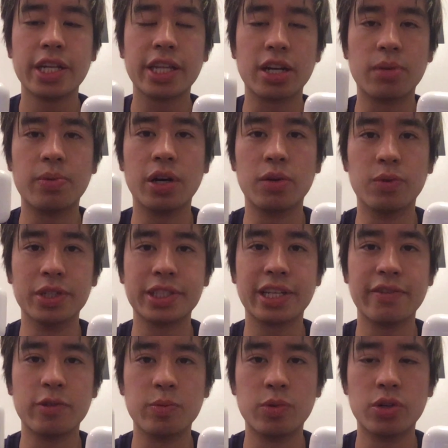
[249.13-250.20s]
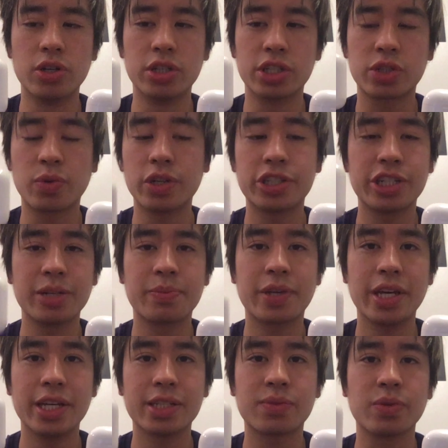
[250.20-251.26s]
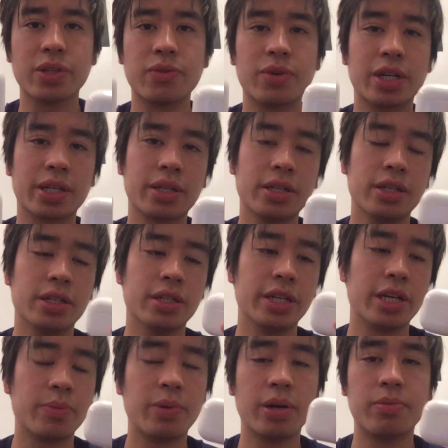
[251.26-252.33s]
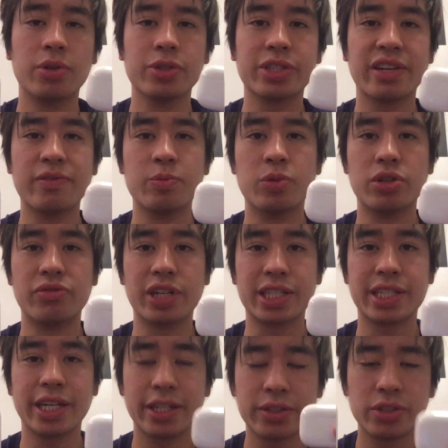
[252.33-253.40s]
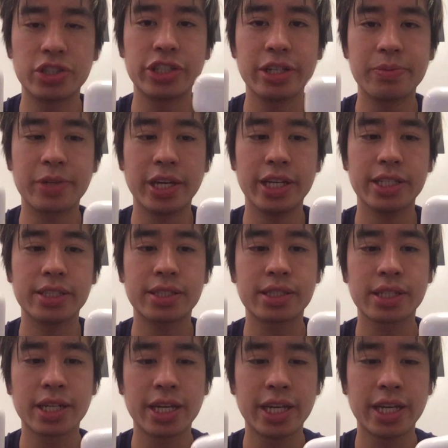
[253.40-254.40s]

AirPod 1's have a more square-shaped case, while the AirPod Pros have a more rectangular-shaped case.